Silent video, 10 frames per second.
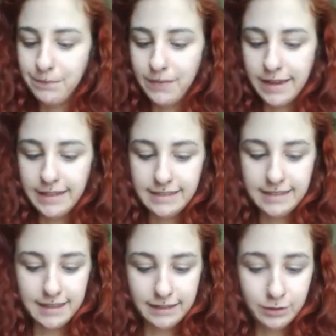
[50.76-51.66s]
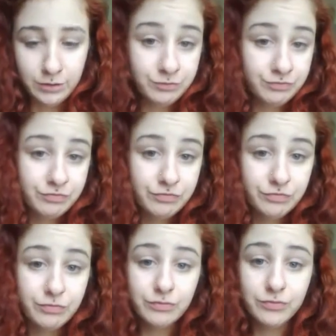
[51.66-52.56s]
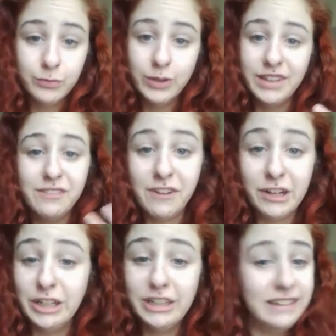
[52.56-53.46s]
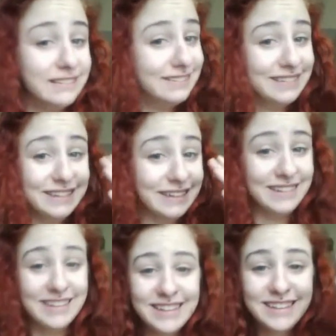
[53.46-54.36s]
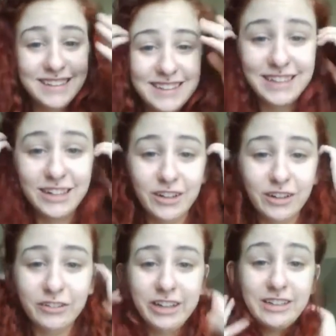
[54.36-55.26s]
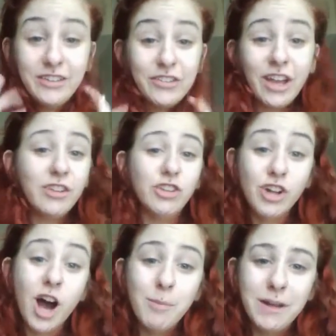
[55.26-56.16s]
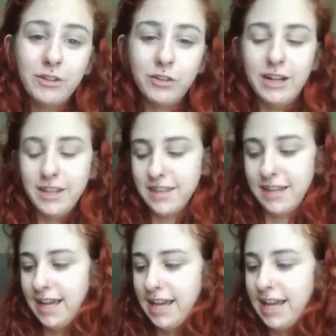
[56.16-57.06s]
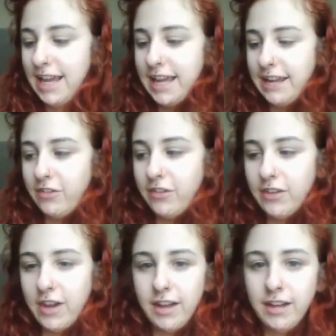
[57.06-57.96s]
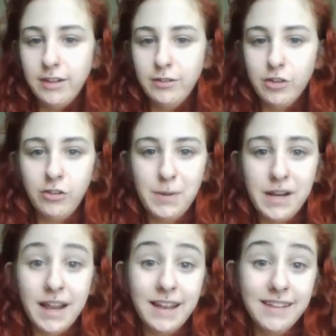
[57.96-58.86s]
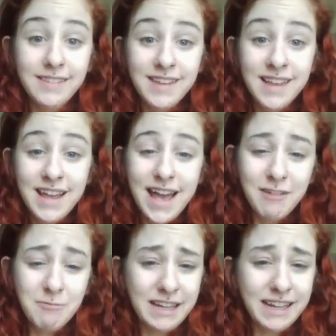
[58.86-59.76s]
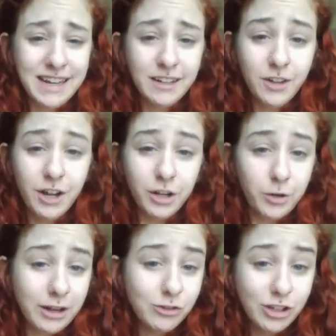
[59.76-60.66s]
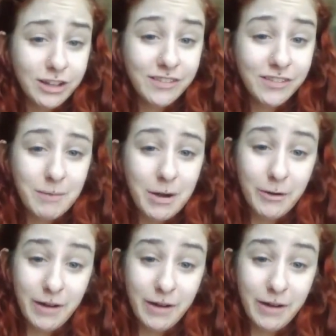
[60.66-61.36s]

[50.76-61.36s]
anything really fun or, you know, like discussion topics or anything. It's just because I've been getting a lot of questions about